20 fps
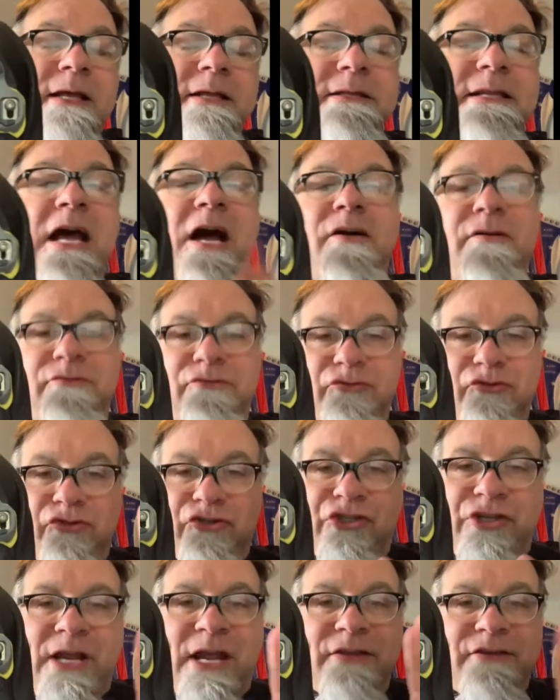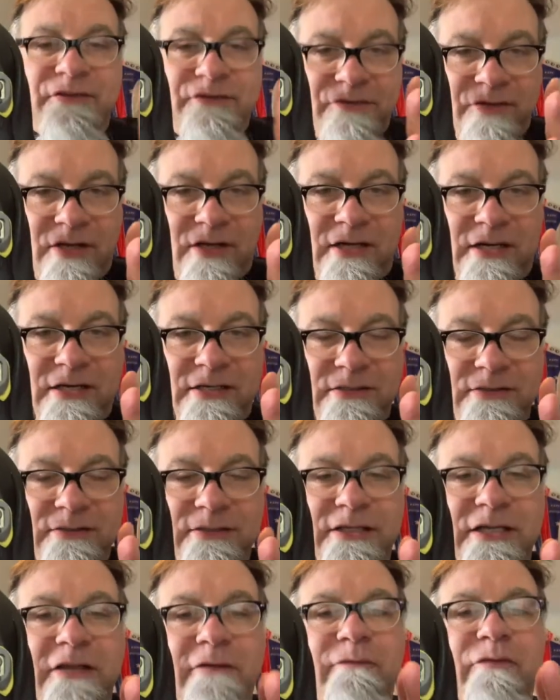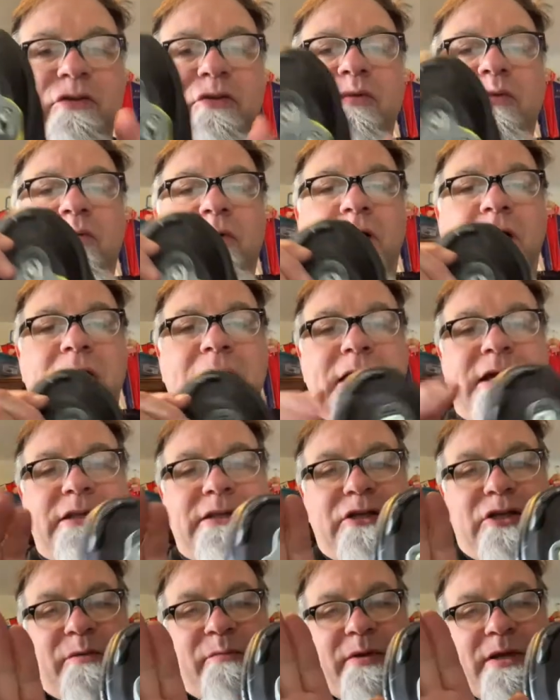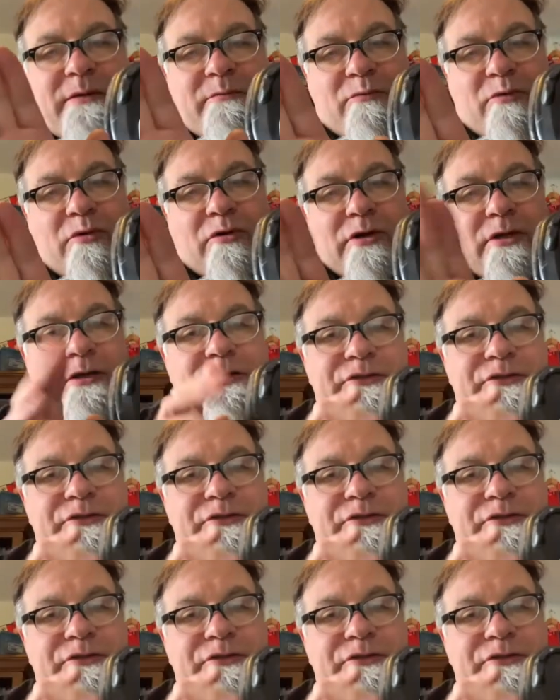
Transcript: Now, chances are, if you walk a little bit more